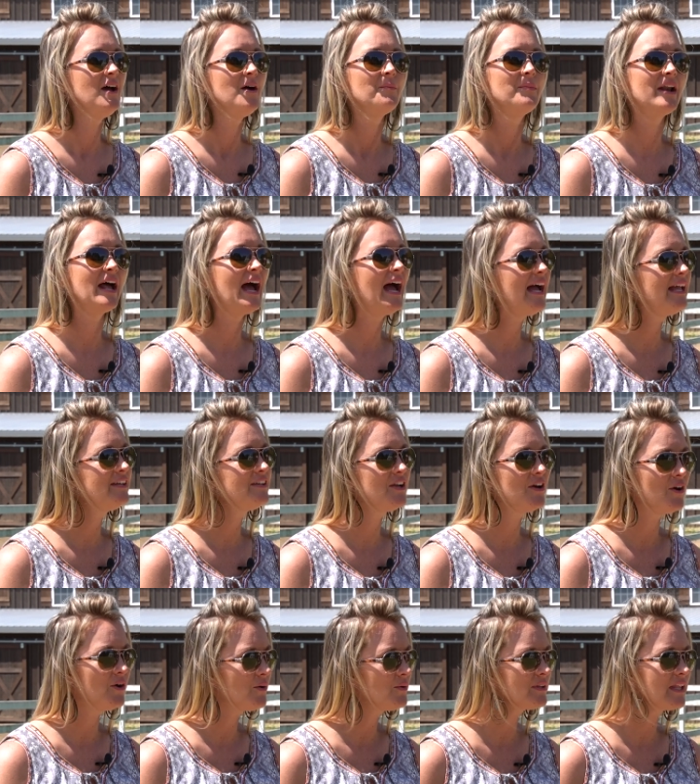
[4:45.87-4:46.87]
But I had
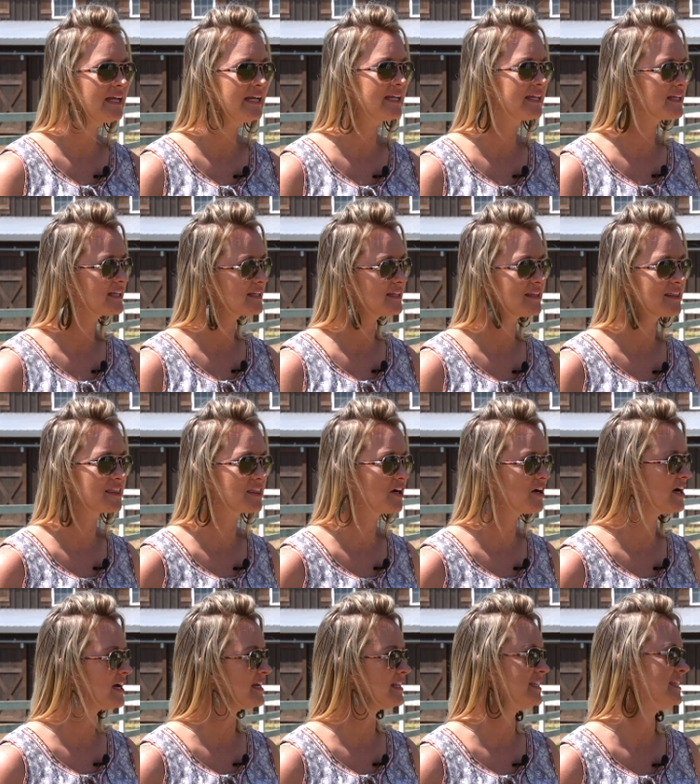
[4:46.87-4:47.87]
no like
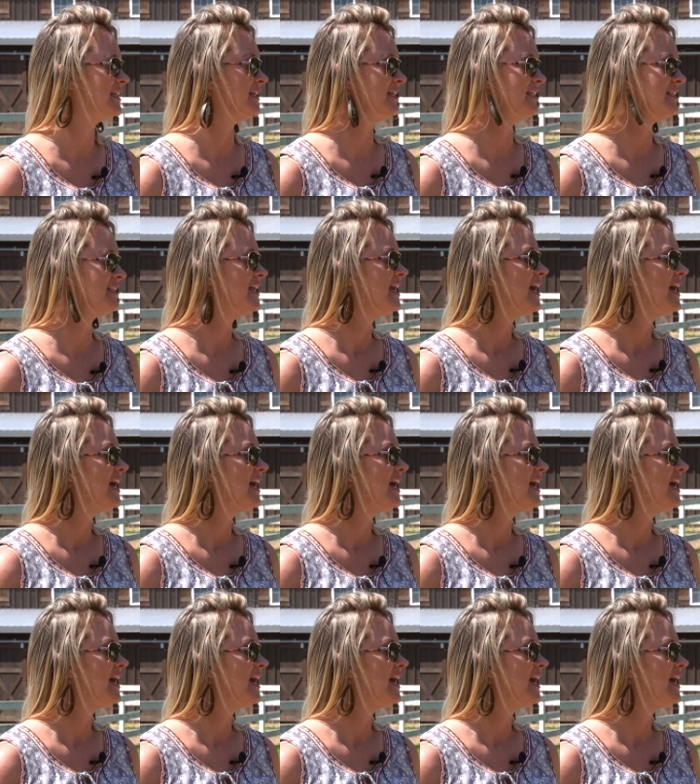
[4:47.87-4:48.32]
thought then.